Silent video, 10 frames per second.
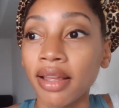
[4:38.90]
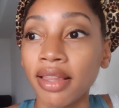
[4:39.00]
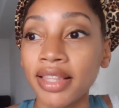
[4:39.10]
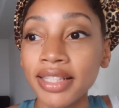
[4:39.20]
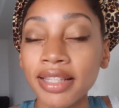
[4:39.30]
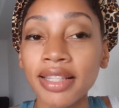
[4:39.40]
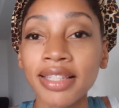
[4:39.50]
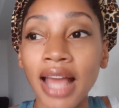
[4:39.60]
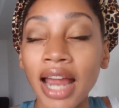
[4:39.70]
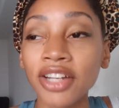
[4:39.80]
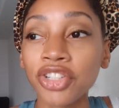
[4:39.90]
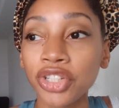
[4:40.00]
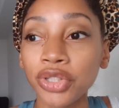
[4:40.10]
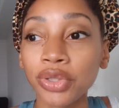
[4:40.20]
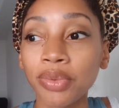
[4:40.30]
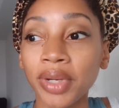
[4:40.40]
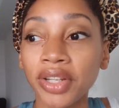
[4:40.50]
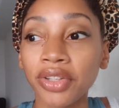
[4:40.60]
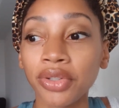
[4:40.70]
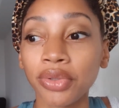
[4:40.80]
This is assigned to you
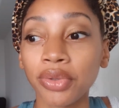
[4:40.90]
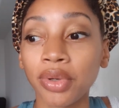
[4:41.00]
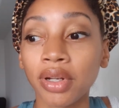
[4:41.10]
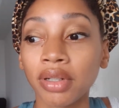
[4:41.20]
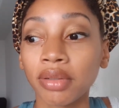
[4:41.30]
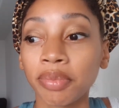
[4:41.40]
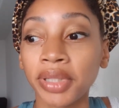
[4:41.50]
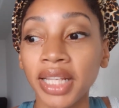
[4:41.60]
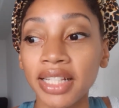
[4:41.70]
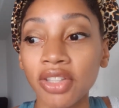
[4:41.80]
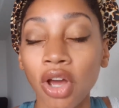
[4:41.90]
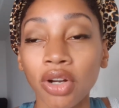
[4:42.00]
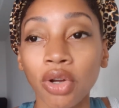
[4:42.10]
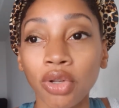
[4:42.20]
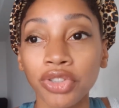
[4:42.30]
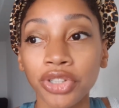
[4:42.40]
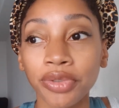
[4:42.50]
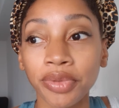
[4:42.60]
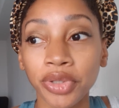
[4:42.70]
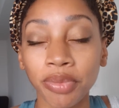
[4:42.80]
when you place on hold
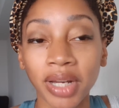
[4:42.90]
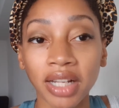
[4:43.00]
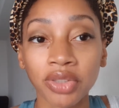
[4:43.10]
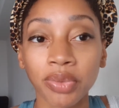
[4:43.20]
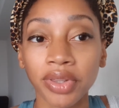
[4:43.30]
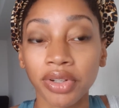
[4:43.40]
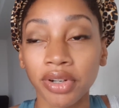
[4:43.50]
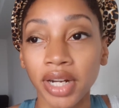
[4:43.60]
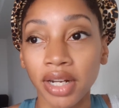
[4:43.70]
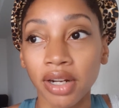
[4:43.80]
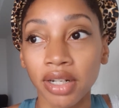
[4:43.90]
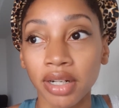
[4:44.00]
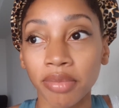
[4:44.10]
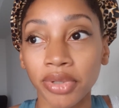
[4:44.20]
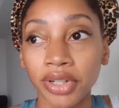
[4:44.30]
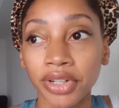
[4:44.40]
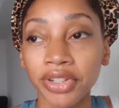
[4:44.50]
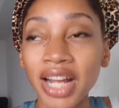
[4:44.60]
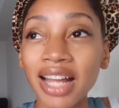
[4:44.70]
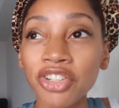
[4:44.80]
your UBOX with your credit card number. You're
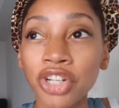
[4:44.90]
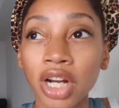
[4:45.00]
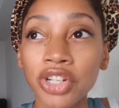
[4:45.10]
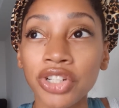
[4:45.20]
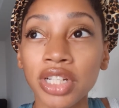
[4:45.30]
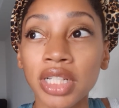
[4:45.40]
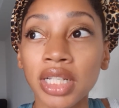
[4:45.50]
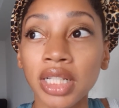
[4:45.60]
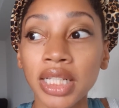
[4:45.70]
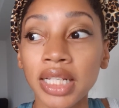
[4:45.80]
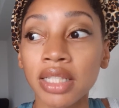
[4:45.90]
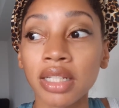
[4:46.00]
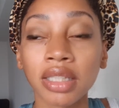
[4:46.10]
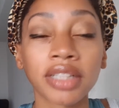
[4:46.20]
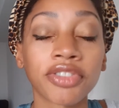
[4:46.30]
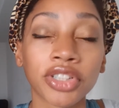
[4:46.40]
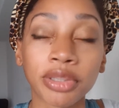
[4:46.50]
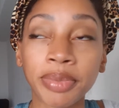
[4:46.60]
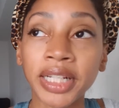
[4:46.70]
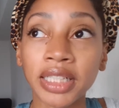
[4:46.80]
not charged until it's delivered
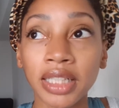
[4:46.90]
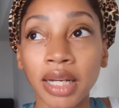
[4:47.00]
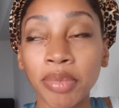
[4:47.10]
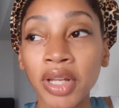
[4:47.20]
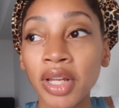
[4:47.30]
or picked up,